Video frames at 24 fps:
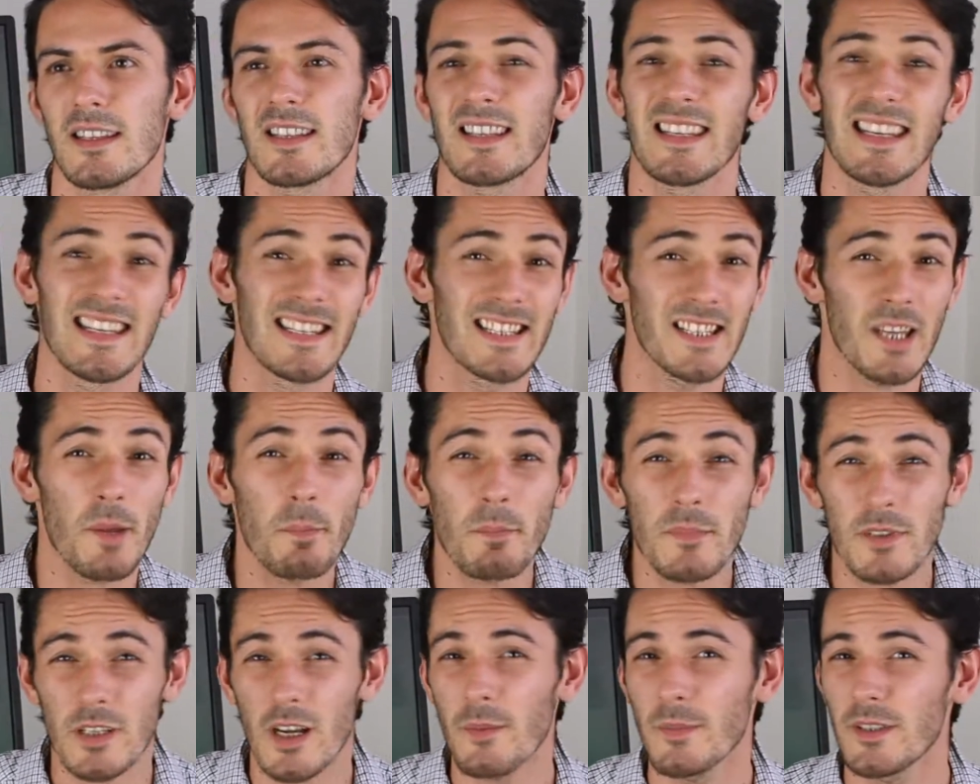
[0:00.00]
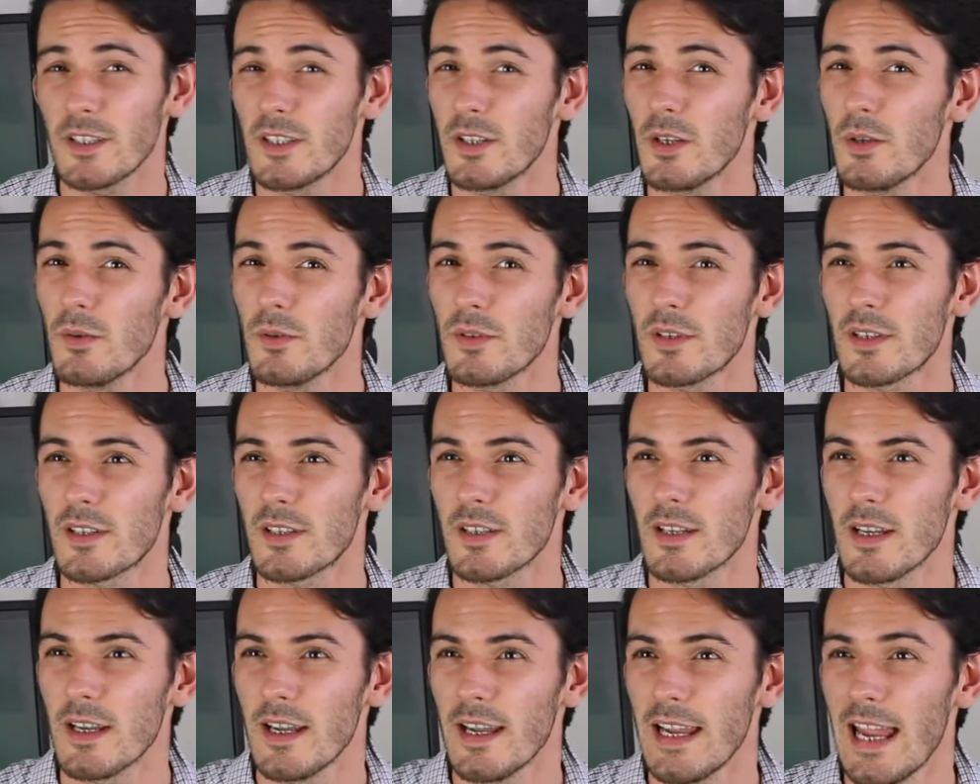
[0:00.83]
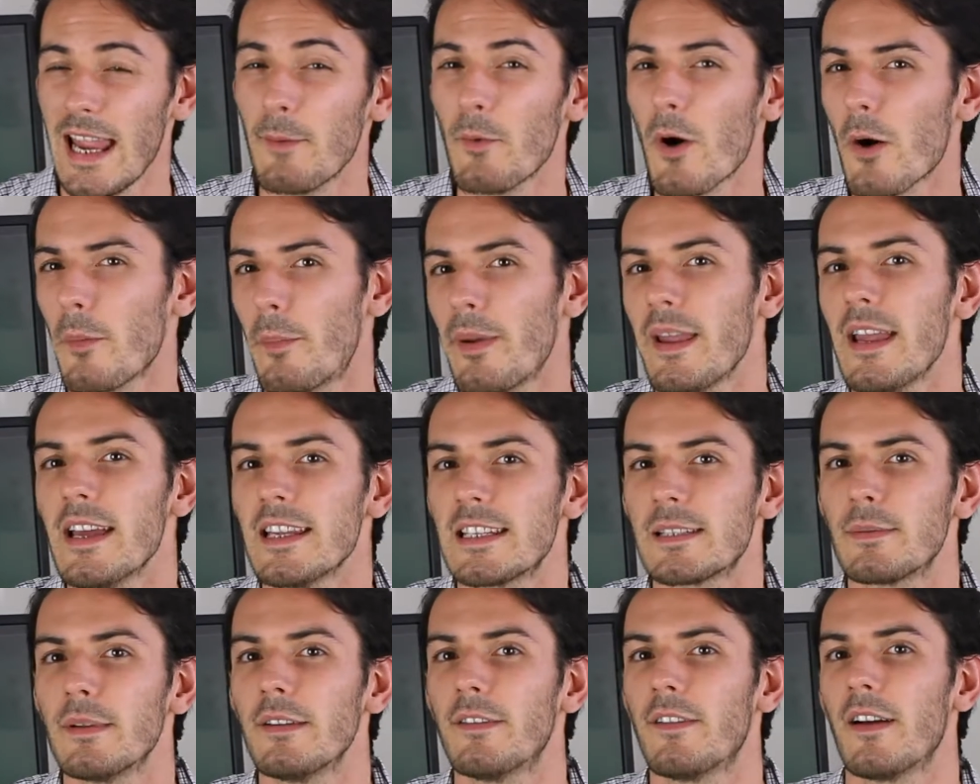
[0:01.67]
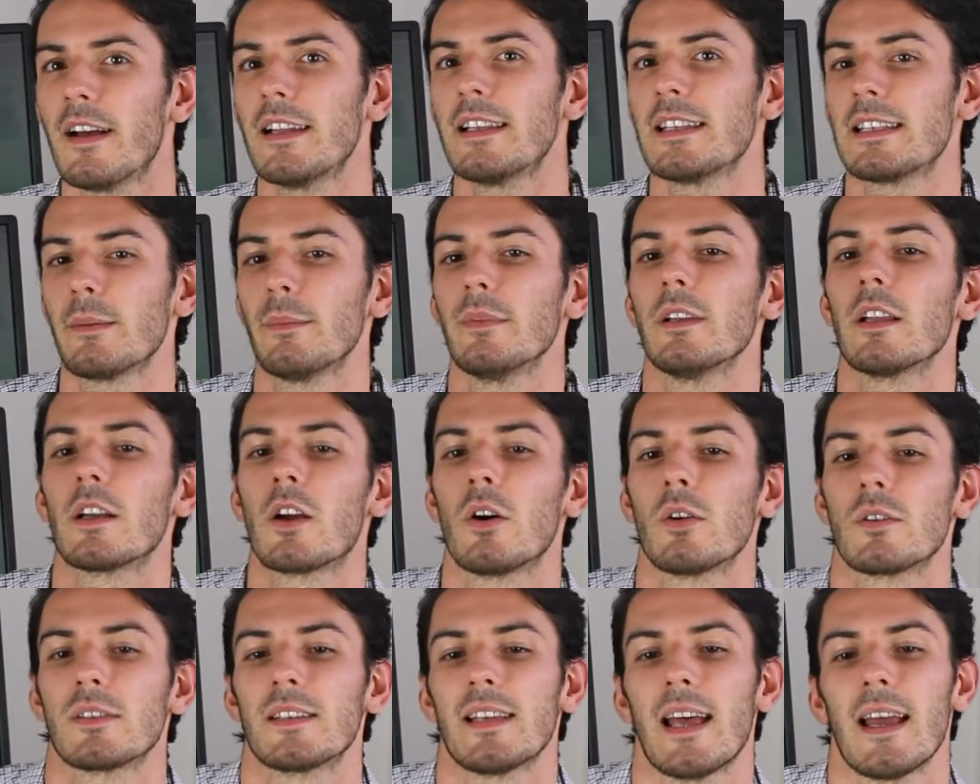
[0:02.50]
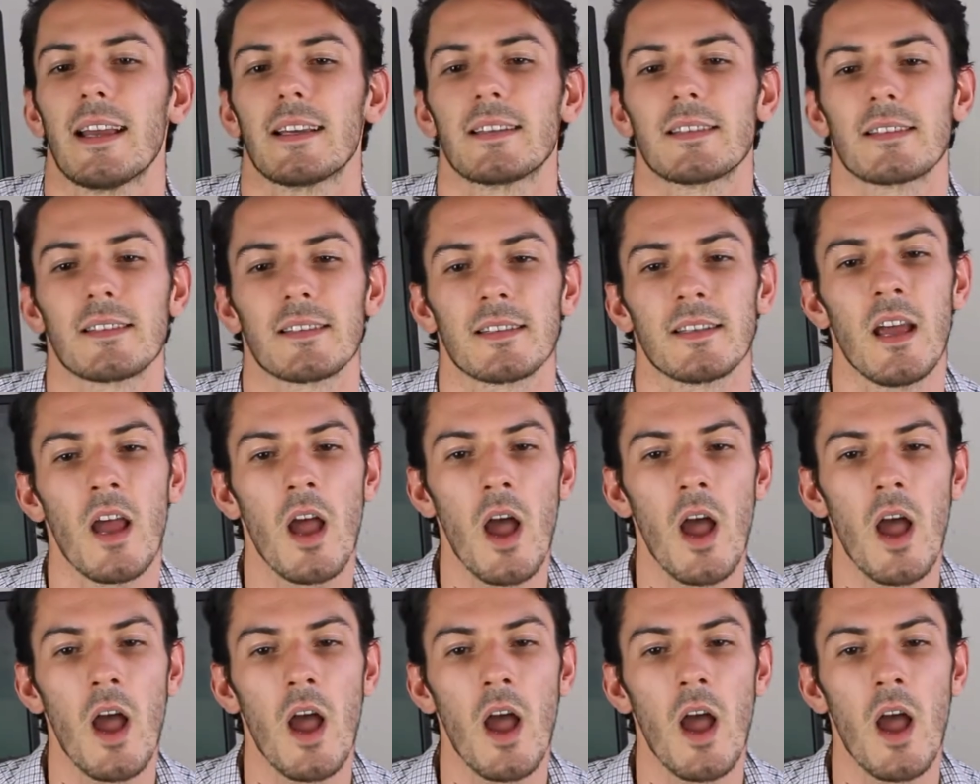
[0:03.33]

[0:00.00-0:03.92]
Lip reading: is sometimes used in what appears to be fairly similar contexts.